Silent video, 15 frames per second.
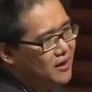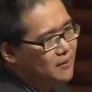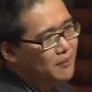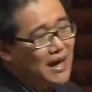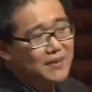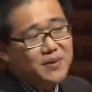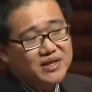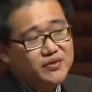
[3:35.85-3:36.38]

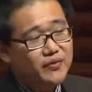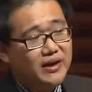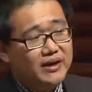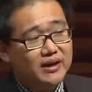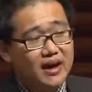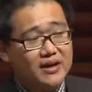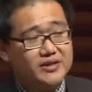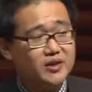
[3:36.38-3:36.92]
my best friend
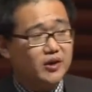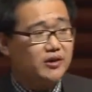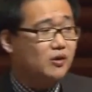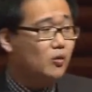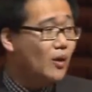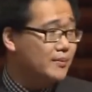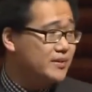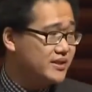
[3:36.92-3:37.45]
and I started
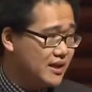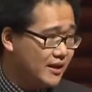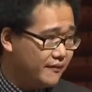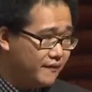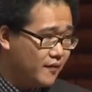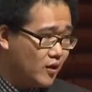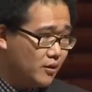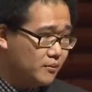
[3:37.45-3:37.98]
a web design
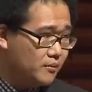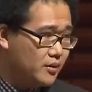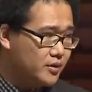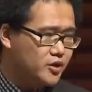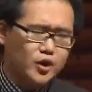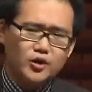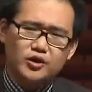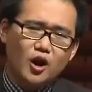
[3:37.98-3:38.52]
firm,
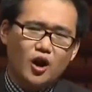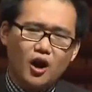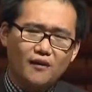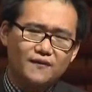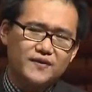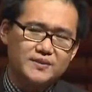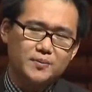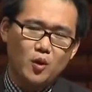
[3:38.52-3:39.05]
turned our
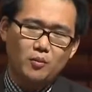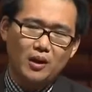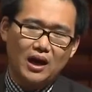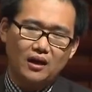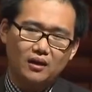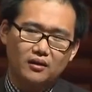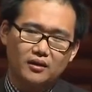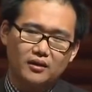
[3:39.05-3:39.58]
office
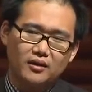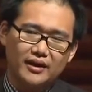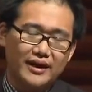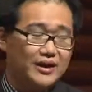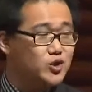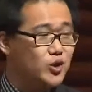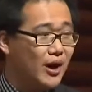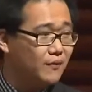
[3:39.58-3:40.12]
mobile,
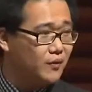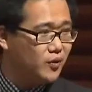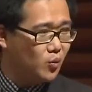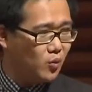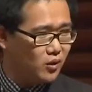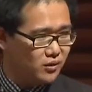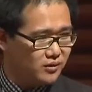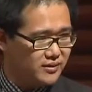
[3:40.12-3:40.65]
and traveled the
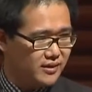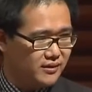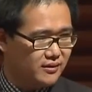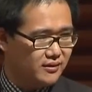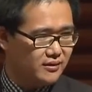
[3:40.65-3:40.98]
world.